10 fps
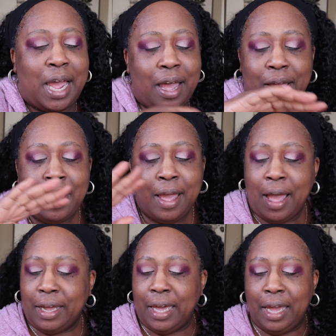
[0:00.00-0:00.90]

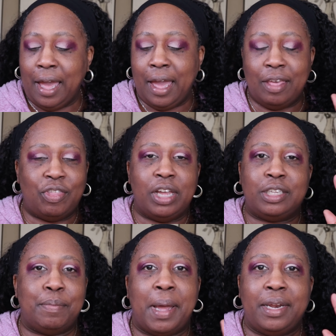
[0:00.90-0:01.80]
I can't add that
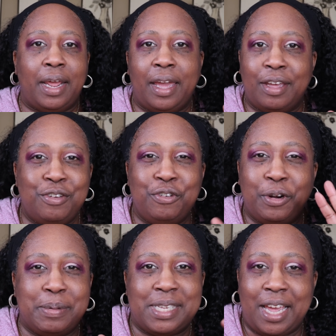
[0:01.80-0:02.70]
to my day. You know what
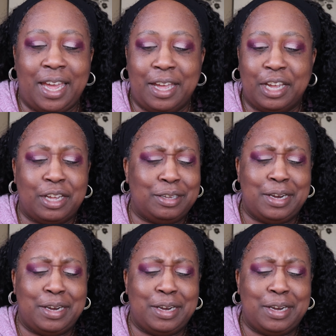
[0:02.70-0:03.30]
I'm saying?